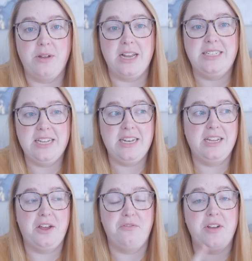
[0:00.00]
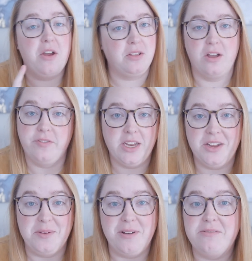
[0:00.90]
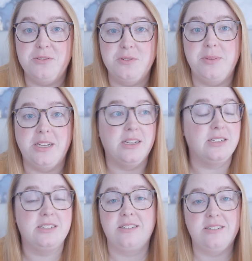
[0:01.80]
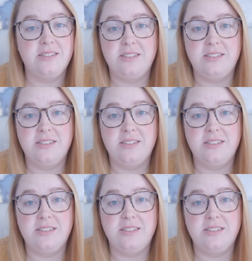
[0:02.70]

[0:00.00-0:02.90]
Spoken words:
I did a very long video about food because